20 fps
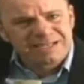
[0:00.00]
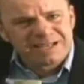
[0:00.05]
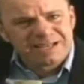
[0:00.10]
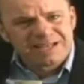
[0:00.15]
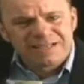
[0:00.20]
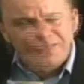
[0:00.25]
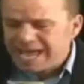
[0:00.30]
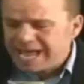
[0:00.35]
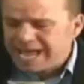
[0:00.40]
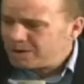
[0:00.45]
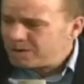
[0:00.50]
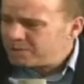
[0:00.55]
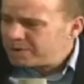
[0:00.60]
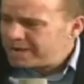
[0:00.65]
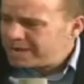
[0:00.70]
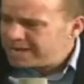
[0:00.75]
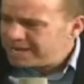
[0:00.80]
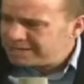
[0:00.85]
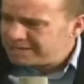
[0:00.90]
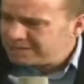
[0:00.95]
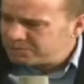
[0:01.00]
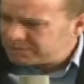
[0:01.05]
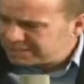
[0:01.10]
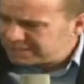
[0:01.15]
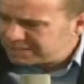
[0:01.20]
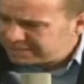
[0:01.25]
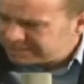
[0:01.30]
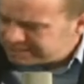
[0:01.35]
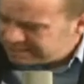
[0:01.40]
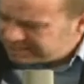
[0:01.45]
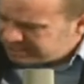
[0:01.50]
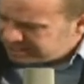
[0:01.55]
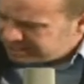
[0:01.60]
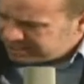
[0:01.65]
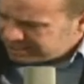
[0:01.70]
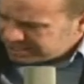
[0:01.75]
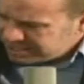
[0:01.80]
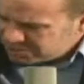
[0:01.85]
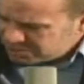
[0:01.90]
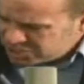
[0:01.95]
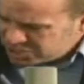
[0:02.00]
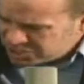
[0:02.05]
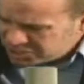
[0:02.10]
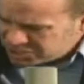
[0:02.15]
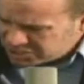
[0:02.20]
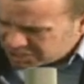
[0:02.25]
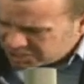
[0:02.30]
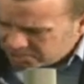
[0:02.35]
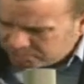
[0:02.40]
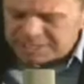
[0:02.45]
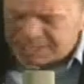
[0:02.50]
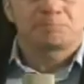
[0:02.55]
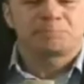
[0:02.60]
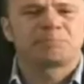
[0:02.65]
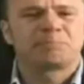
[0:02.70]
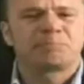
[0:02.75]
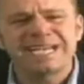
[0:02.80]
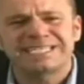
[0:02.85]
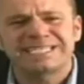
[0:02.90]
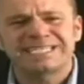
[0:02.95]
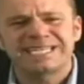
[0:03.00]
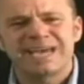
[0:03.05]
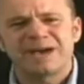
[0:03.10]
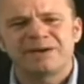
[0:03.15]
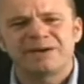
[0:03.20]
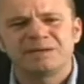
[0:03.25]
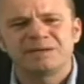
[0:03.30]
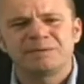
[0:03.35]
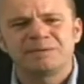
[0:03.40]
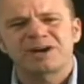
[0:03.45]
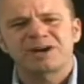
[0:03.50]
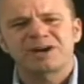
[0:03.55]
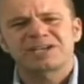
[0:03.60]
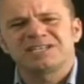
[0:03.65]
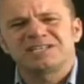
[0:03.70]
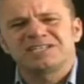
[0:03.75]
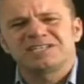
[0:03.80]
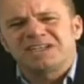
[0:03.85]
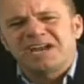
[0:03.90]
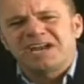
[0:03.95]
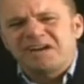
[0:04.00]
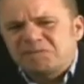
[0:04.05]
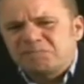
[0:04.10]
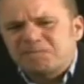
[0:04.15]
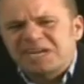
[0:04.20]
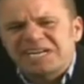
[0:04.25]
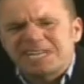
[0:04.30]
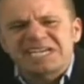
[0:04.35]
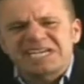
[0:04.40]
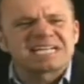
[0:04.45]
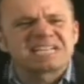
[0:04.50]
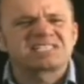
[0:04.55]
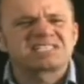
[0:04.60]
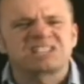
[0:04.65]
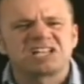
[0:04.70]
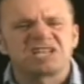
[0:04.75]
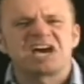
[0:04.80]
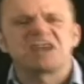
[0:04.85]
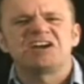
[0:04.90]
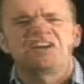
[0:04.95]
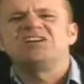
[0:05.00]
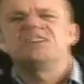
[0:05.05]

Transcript: That way there wasn't, just a complete breakdown in the markets and everybody got slaughtered.